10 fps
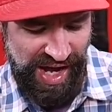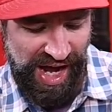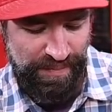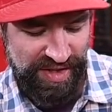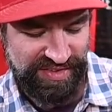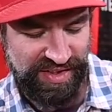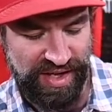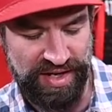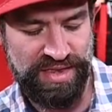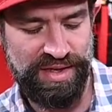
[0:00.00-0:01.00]
I'm not
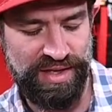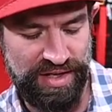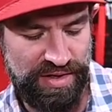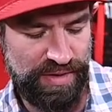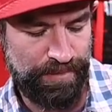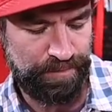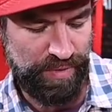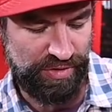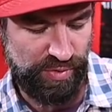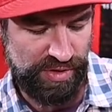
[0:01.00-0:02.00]
seeing anything in here
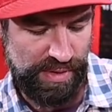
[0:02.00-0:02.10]
that's going